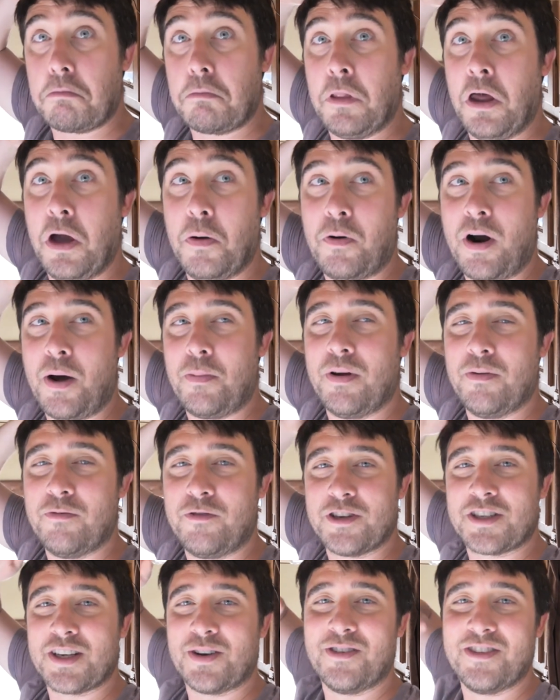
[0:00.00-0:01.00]
no problem
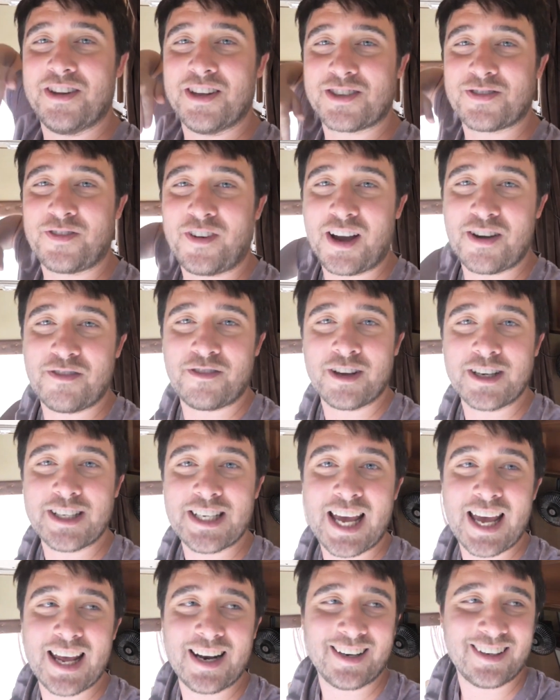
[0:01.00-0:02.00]
for someone that's
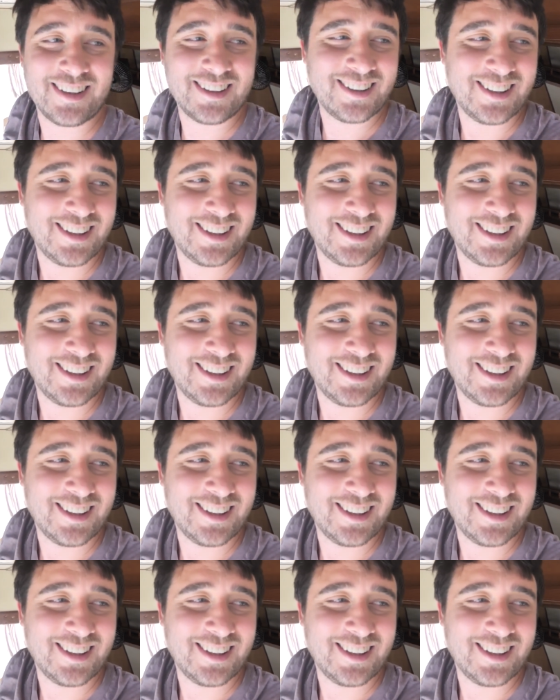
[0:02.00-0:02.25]
5'10".